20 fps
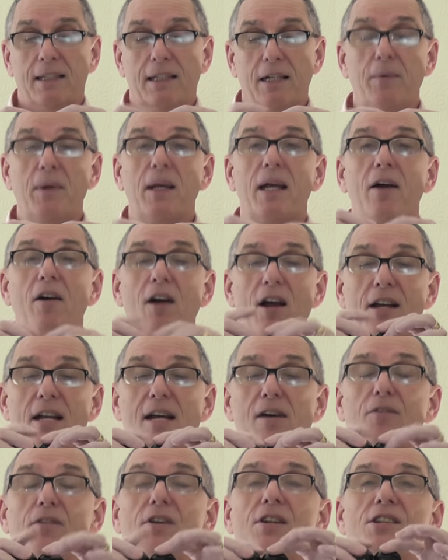There we go.
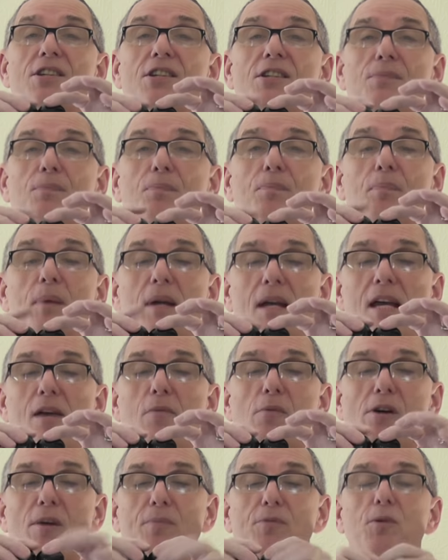Now this bit here
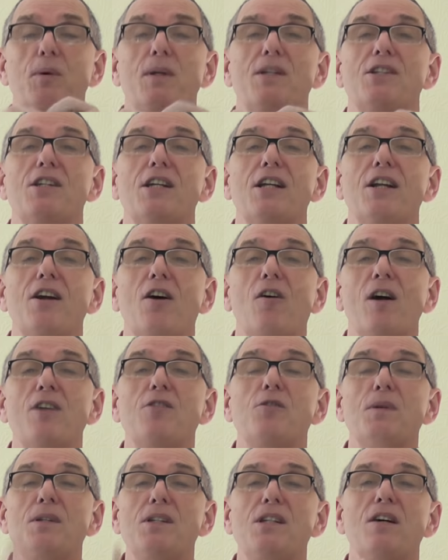where I'm twisting, I
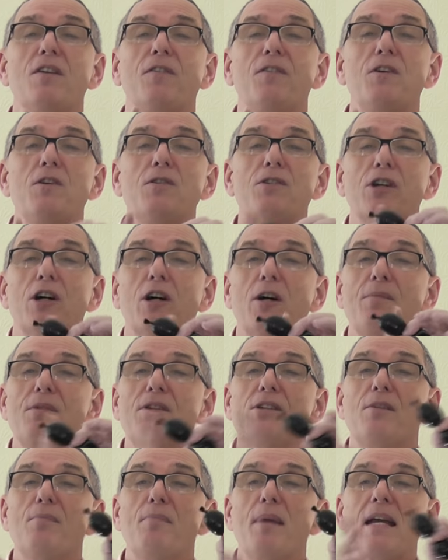twist it a few times
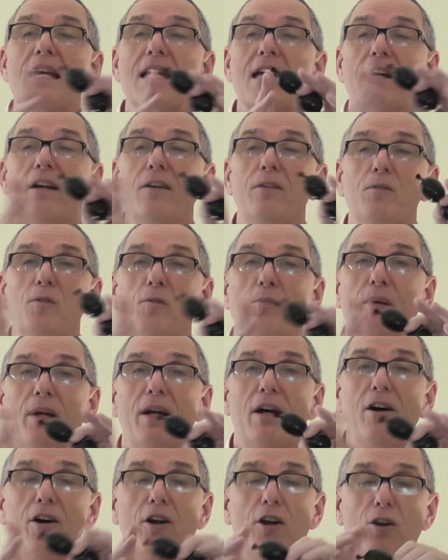to make it a little
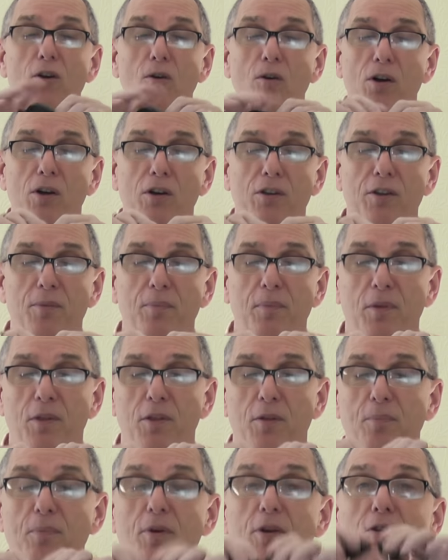bit uh, longer the,
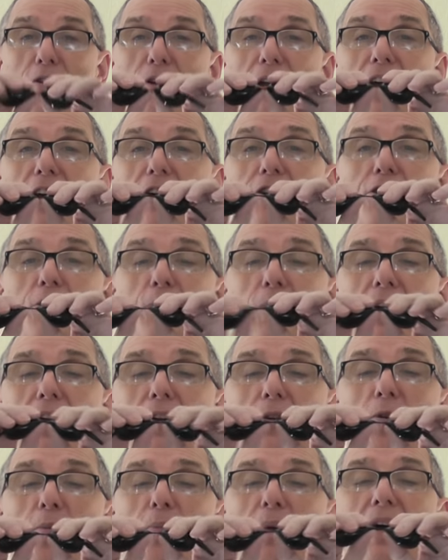the balloon there, because you want a
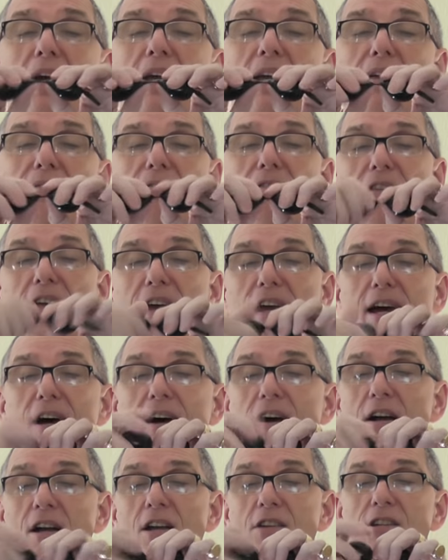little bit of give there.
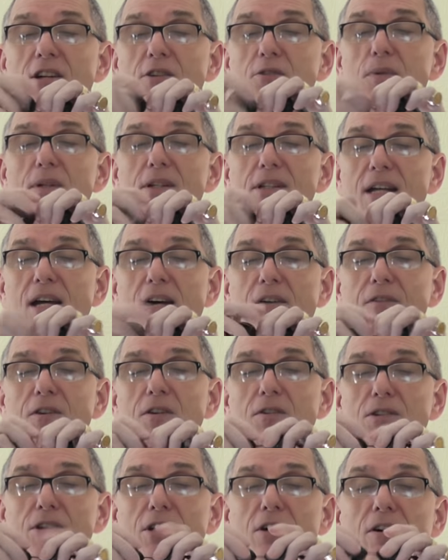So twist that a
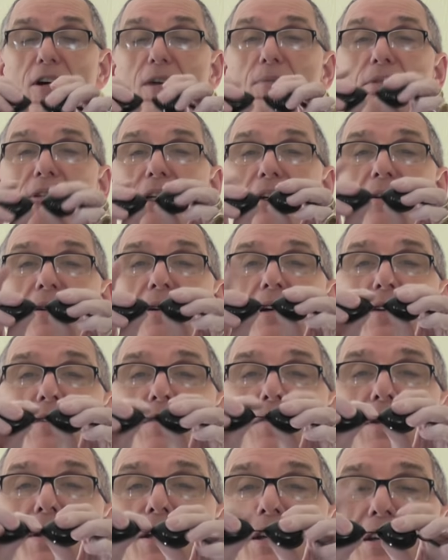few times so that hopefully